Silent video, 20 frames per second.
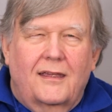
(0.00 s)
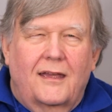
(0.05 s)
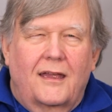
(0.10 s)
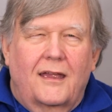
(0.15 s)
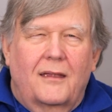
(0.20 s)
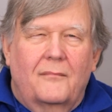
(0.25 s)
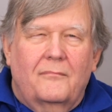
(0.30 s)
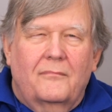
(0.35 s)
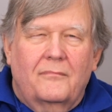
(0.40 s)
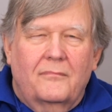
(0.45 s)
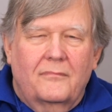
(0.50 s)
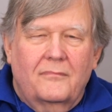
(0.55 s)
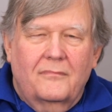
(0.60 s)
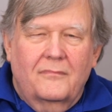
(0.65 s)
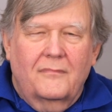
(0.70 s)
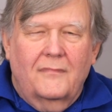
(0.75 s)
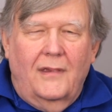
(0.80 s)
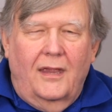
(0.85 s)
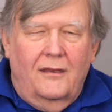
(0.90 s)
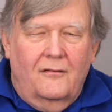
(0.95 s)
time.
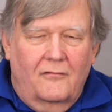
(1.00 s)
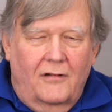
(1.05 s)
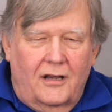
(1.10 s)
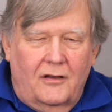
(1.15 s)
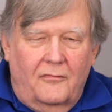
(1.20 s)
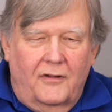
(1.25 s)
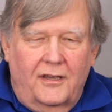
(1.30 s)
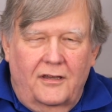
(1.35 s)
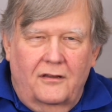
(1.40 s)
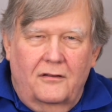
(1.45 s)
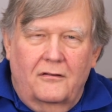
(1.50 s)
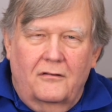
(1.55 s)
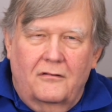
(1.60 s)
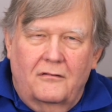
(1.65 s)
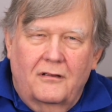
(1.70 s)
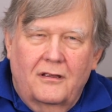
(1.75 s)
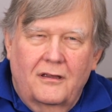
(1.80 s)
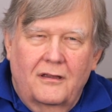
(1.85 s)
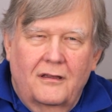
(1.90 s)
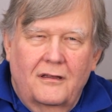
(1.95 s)
And what do we
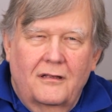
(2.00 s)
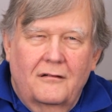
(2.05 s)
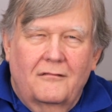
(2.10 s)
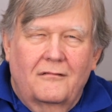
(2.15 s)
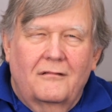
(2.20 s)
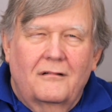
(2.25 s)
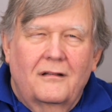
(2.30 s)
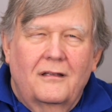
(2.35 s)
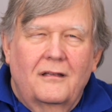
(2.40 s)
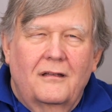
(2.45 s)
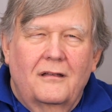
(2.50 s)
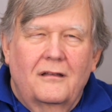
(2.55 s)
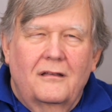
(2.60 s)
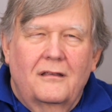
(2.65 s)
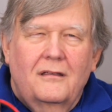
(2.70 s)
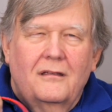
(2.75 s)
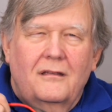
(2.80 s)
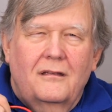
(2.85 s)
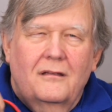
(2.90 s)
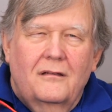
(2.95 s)
do?
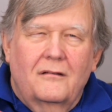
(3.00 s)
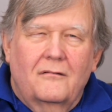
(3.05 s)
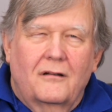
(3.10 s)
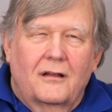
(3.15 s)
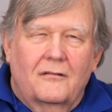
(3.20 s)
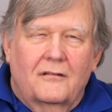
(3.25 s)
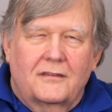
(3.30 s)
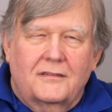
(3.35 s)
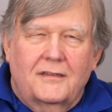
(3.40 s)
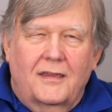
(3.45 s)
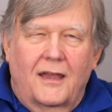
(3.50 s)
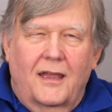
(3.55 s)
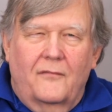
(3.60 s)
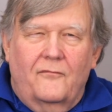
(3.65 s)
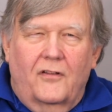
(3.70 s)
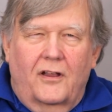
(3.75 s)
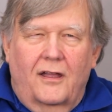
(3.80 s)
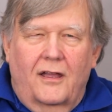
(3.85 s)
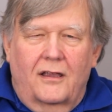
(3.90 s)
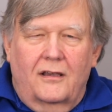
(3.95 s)
When it's time
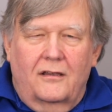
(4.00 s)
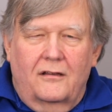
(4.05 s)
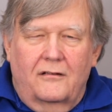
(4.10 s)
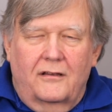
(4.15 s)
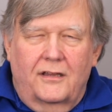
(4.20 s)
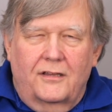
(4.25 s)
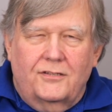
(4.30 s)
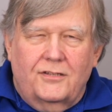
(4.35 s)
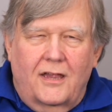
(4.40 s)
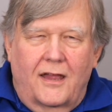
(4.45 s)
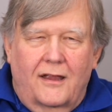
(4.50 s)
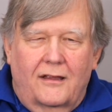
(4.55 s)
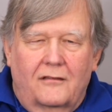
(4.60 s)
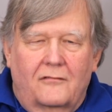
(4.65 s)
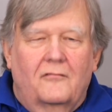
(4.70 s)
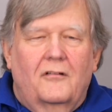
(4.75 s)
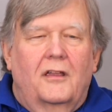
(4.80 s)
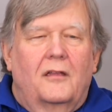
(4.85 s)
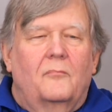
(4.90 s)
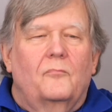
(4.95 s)
for continuity check,
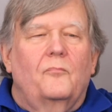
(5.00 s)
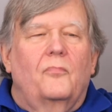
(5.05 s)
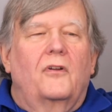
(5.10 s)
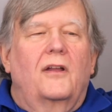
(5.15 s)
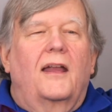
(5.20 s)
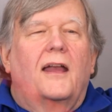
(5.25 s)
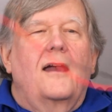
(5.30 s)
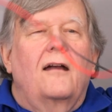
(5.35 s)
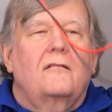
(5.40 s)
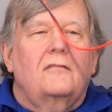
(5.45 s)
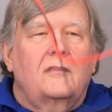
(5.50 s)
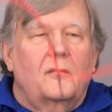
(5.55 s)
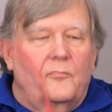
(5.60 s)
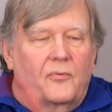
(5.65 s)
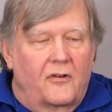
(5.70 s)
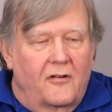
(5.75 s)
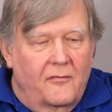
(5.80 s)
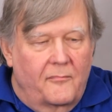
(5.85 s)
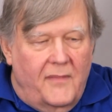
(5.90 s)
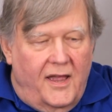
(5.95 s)
we bring out the
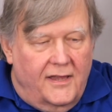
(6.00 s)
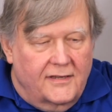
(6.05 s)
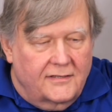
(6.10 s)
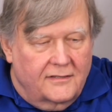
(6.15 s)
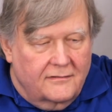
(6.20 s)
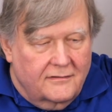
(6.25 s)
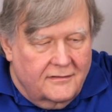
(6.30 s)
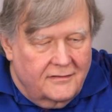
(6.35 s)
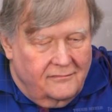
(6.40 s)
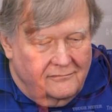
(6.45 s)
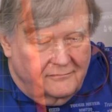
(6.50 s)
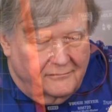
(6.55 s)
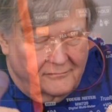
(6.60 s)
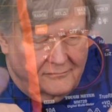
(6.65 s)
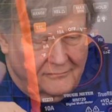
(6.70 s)
probe masters.